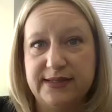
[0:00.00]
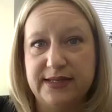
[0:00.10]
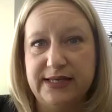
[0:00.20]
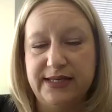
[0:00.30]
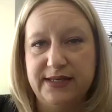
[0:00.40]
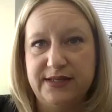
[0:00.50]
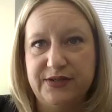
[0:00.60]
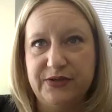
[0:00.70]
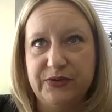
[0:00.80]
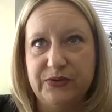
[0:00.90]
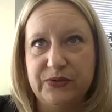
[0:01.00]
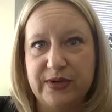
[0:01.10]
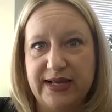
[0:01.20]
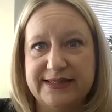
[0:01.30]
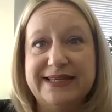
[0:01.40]
The need to,
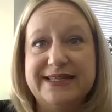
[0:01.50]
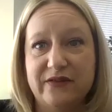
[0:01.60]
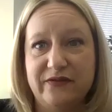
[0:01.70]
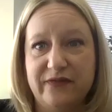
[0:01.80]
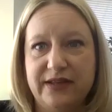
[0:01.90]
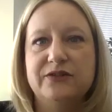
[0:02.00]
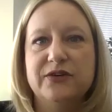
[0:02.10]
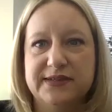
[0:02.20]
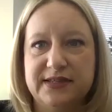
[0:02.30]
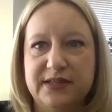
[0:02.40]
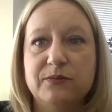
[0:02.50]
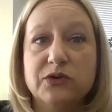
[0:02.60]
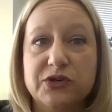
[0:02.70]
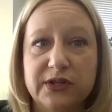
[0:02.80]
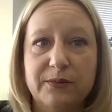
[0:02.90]
identify and address the
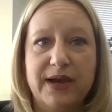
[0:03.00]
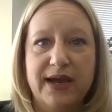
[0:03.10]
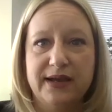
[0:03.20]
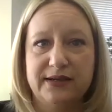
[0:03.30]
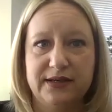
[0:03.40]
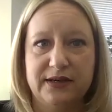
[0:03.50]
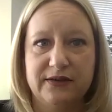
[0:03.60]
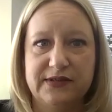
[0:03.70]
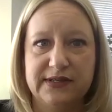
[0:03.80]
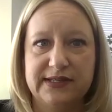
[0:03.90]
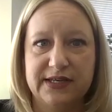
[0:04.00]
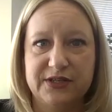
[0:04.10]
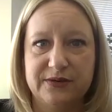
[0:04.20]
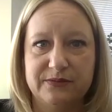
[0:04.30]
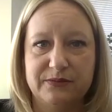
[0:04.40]
emotional impact of
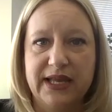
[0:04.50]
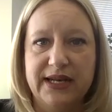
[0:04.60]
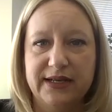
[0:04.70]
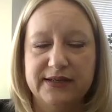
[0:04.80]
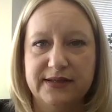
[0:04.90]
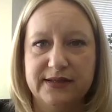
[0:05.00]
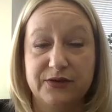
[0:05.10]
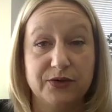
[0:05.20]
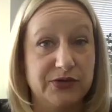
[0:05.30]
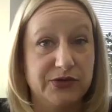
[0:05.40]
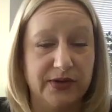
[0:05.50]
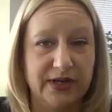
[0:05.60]
succession planning is crucial,